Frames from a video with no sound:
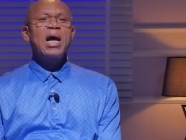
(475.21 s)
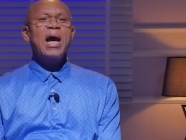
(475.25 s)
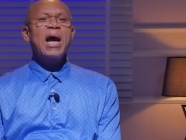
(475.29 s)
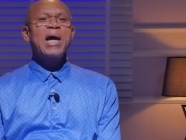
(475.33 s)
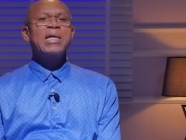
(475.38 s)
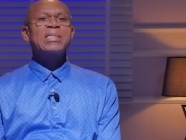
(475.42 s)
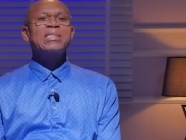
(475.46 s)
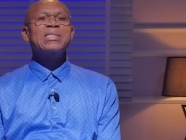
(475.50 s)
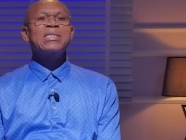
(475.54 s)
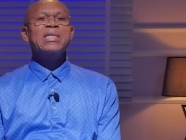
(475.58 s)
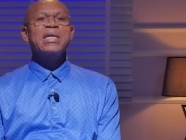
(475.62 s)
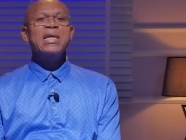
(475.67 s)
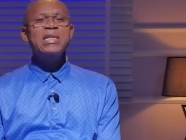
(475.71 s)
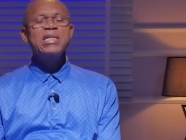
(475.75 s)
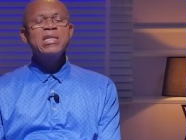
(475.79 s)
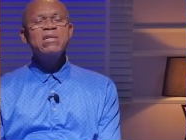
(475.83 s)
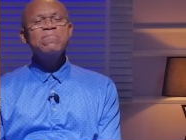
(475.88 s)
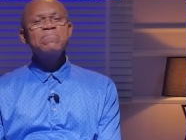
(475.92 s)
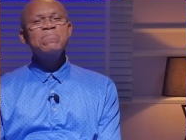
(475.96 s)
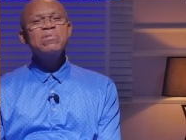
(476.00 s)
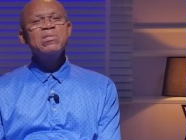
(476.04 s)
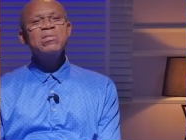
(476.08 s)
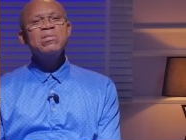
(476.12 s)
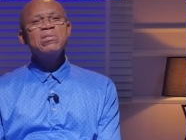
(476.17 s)
An
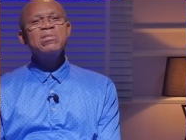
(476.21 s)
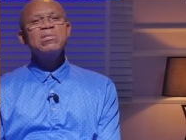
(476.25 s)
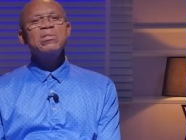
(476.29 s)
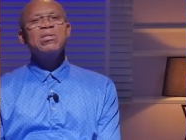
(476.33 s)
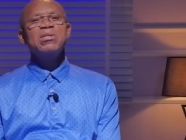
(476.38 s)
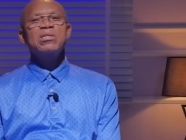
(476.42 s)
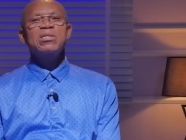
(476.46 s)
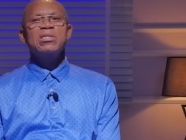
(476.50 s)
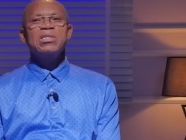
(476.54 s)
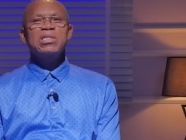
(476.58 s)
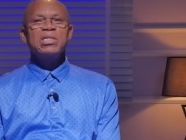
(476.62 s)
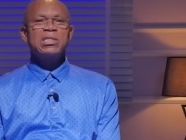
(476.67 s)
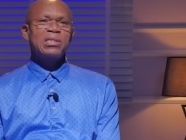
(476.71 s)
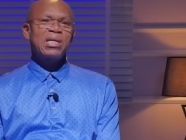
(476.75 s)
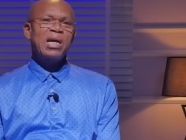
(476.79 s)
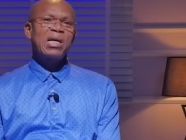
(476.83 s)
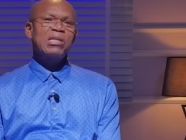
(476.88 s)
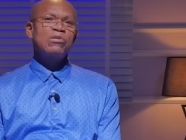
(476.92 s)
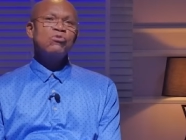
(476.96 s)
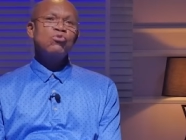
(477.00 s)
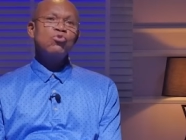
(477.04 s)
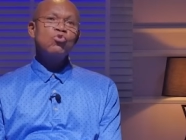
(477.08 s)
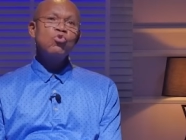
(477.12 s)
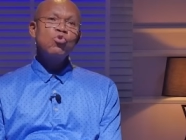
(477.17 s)
enemy is
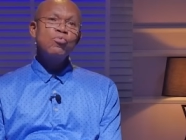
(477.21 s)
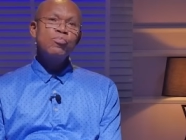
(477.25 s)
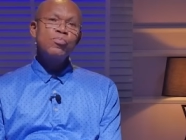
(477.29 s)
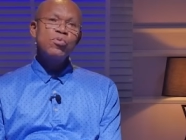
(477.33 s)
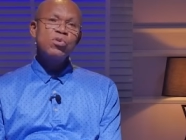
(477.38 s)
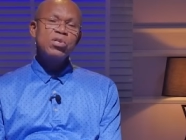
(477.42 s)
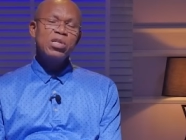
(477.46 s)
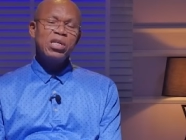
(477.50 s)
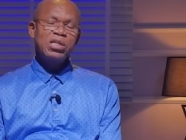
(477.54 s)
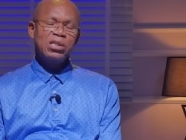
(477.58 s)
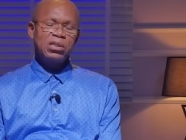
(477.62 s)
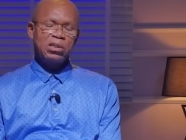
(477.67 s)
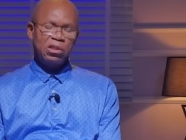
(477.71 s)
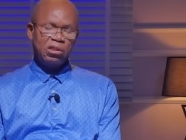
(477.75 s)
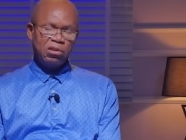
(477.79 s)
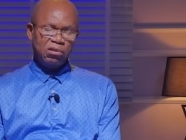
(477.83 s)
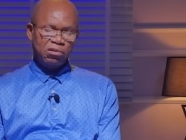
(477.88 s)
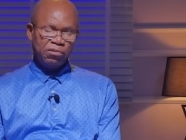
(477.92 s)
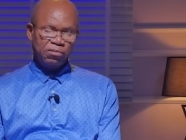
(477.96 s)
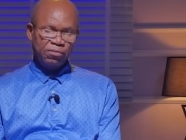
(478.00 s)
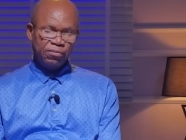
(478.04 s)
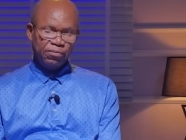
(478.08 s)
an opponent.